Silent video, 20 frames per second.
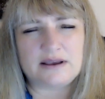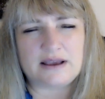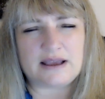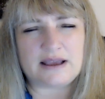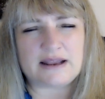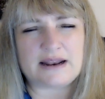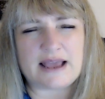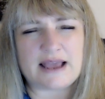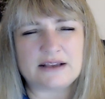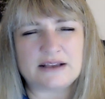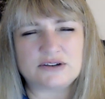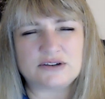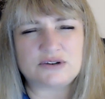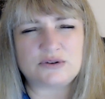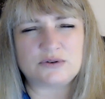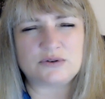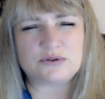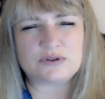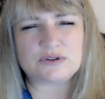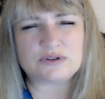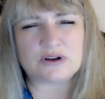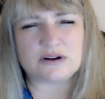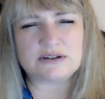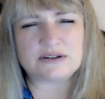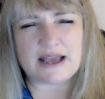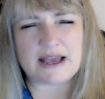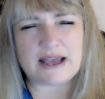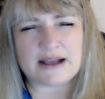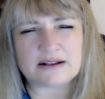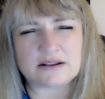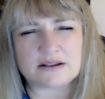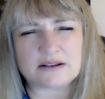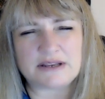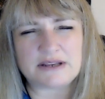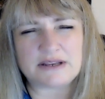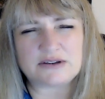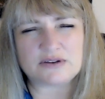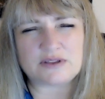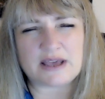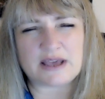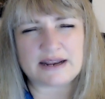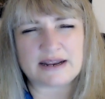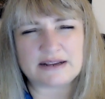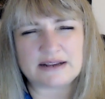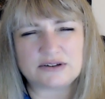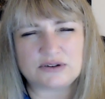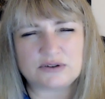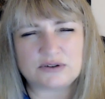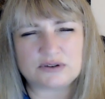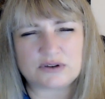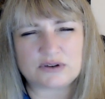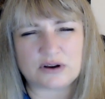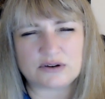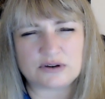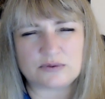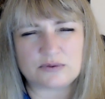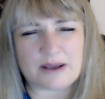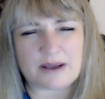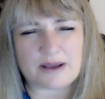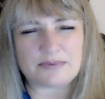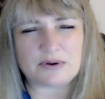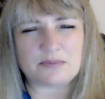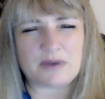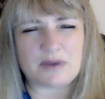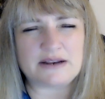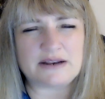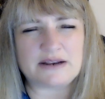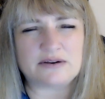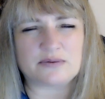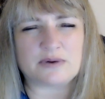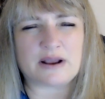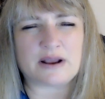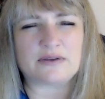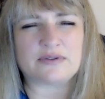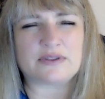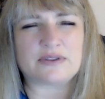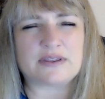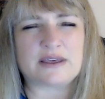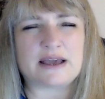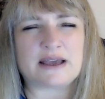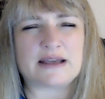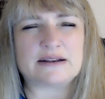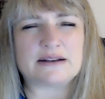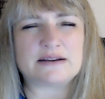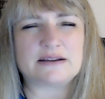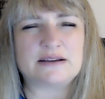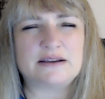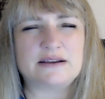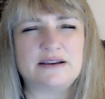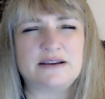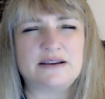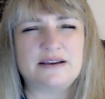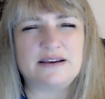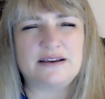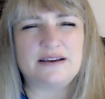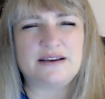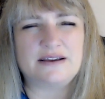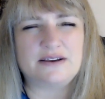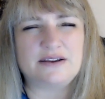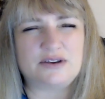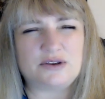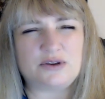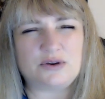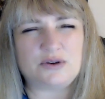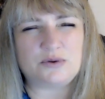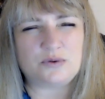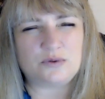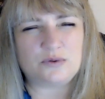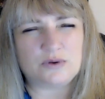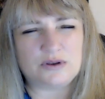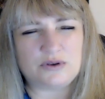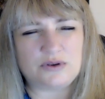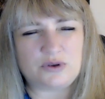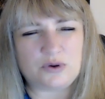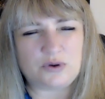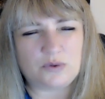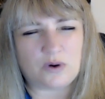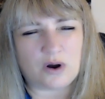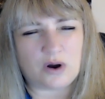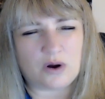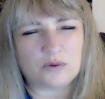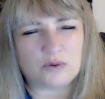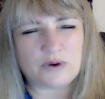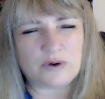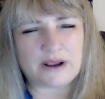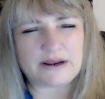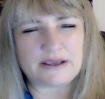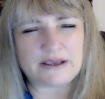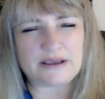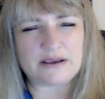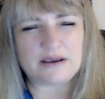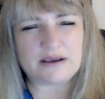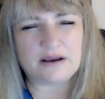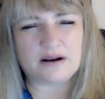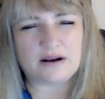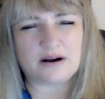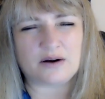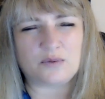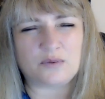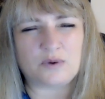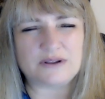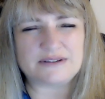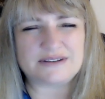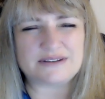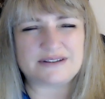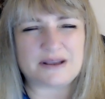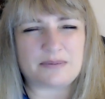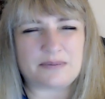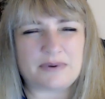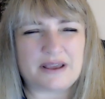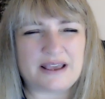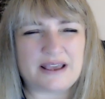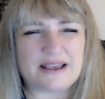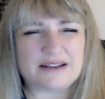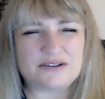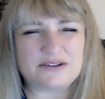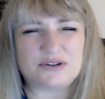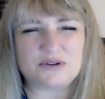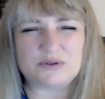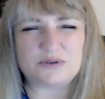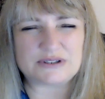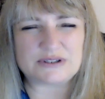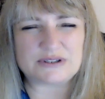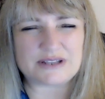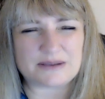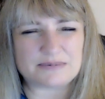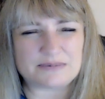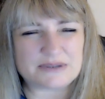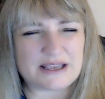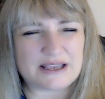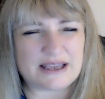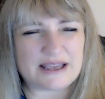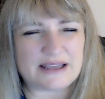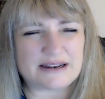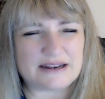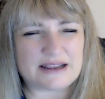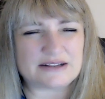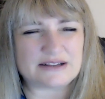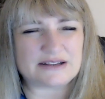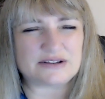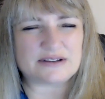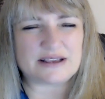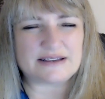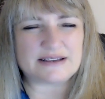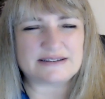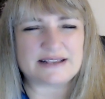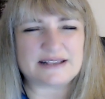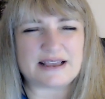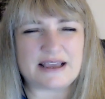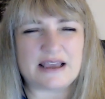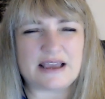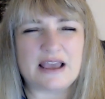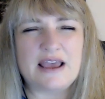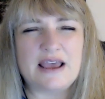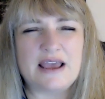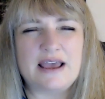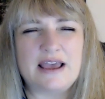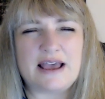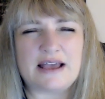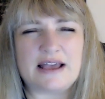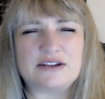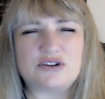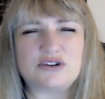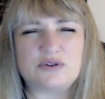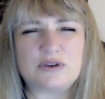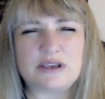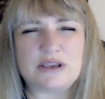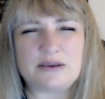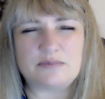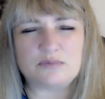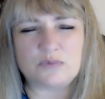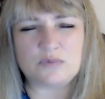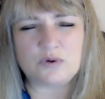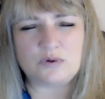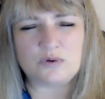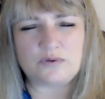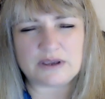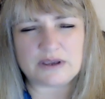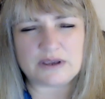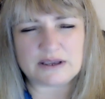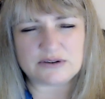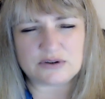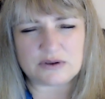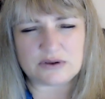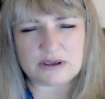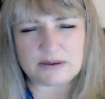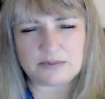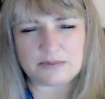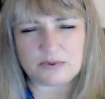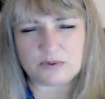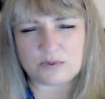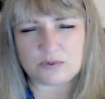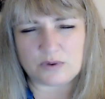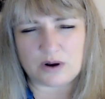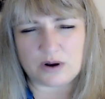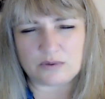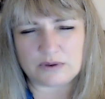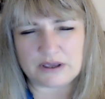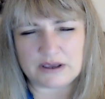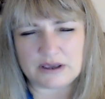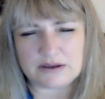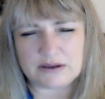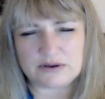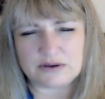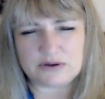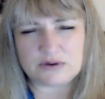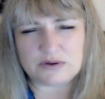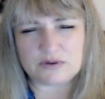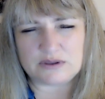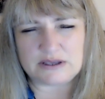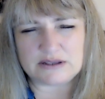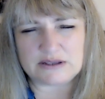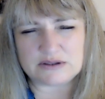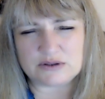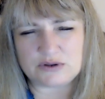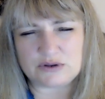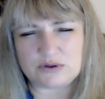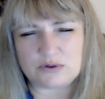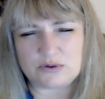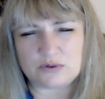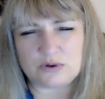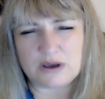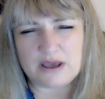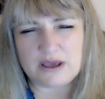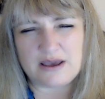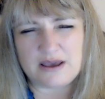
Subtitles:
And as you start to acclimate to that, as you start to wrap your mind around that, you already are one step ahead, two steps ahead, as they say. As you keep moving, as you keep growing into these new